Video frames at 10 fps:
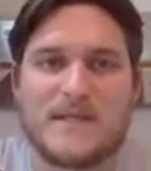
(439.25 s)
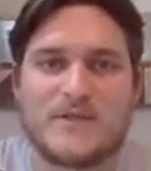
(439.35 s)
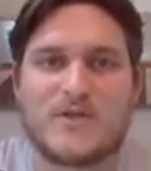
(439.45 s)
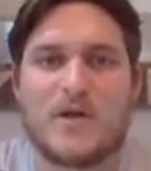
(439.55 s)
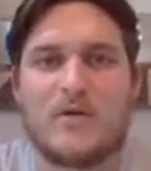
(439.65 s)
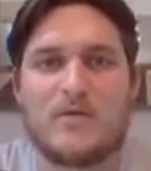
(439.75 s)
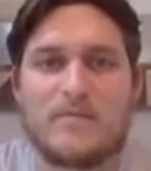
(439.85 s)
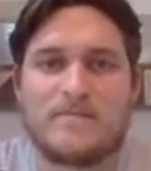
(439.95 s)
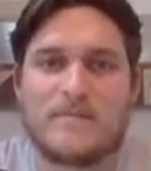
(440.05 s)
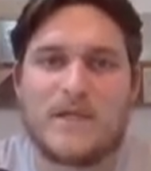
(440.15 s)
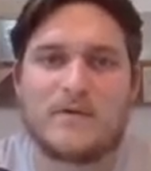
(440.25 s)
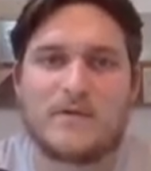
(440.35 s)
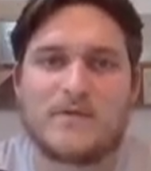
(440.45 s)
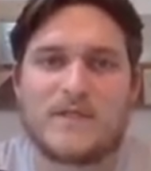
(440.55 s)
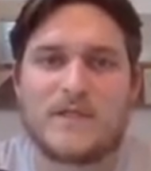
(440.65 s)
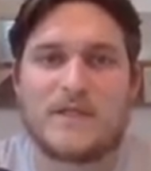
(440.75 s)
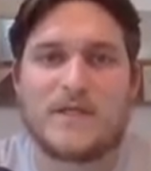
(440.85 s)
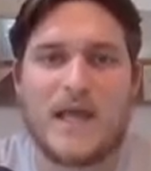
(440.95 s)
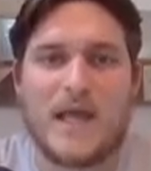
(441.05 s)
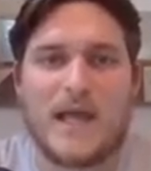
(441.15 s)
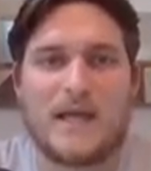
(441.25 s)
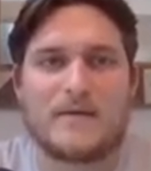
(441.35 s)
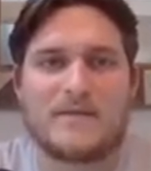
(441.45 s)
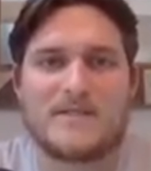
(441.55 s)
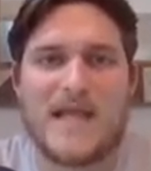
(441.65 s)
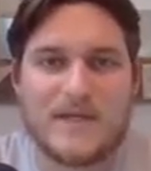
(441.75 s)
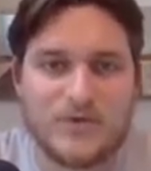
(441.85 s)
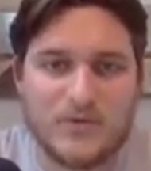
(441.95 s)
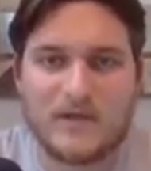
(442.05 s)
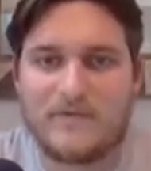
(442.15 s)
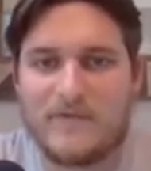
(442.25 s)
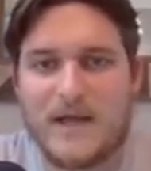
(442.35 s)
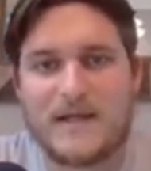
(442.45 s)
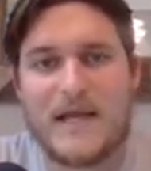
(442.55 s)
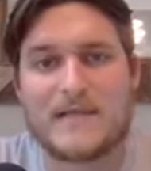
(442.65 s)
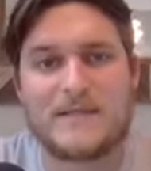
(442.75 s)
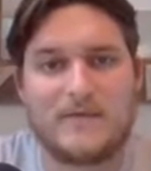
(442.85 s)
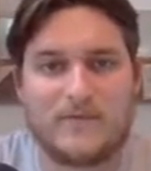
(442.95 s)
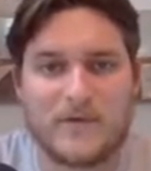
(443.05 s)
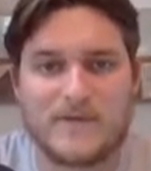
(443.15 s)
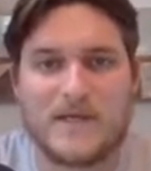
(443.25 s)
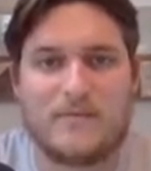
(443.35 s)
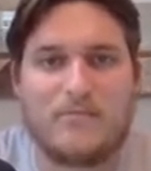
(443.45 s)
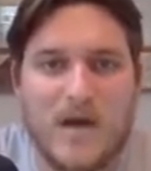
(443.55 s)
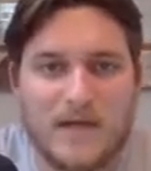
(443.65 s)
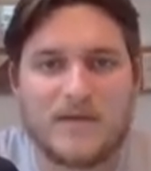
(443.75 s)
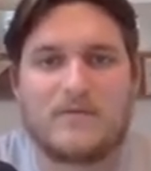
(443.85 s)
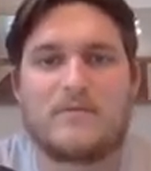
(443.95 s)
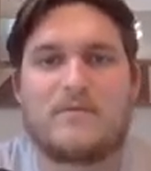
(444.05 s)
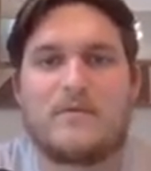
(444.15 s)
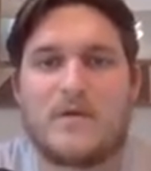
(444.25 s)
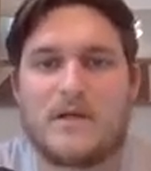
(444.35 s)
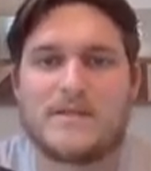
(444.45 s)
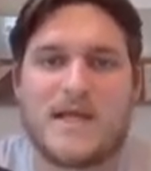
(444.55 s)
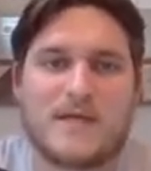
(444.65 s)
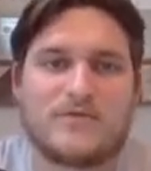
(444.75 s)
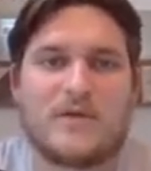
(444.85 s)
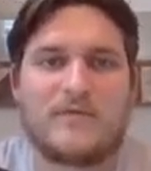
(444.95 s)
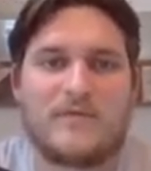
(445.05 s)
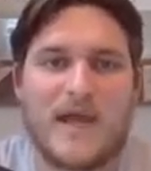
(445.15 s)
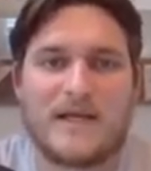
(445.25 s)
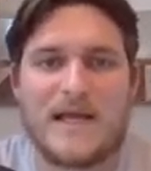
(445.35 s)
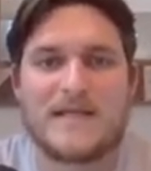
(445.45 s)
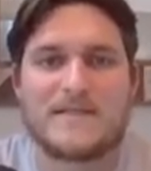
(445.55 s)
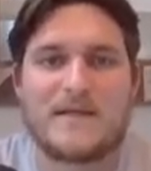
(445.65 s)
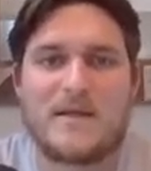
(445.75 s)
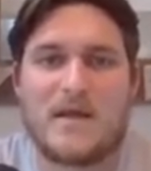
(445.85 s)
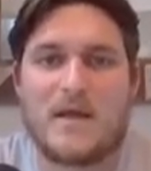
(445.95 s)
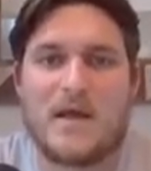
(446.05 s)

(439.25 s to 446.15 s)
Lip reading: And so here you see a saturated fatty acid versus a unsaturated fatty acid.